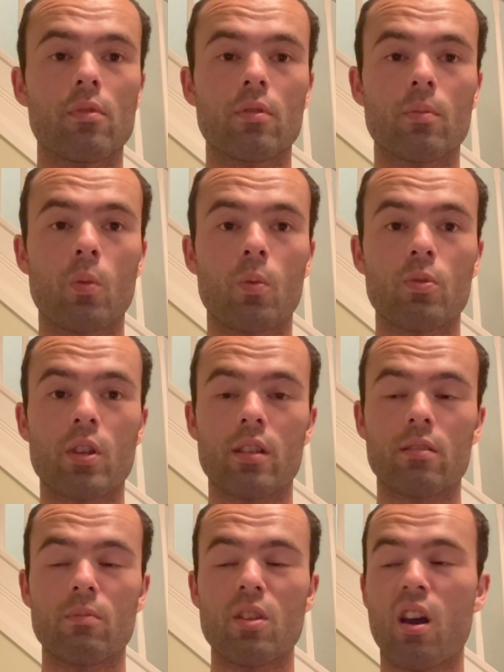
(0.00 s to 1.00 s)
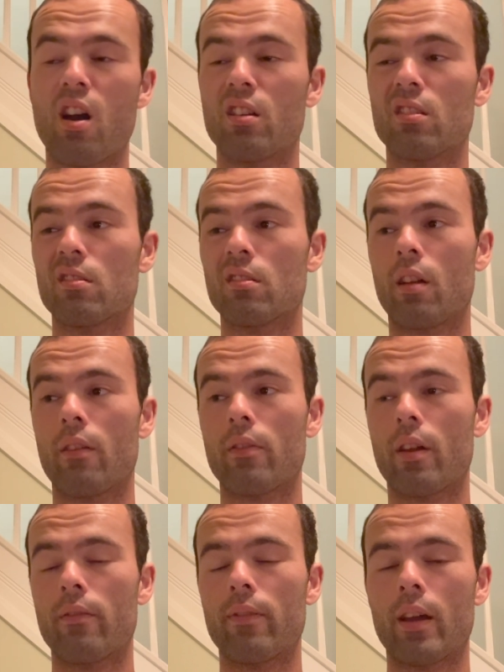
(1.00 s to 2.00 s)
objects, some yarn and stuff
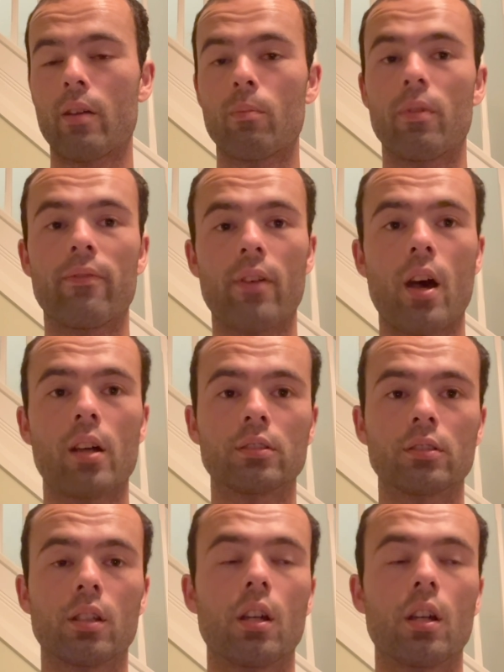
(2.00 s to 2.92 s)
that I found. But first,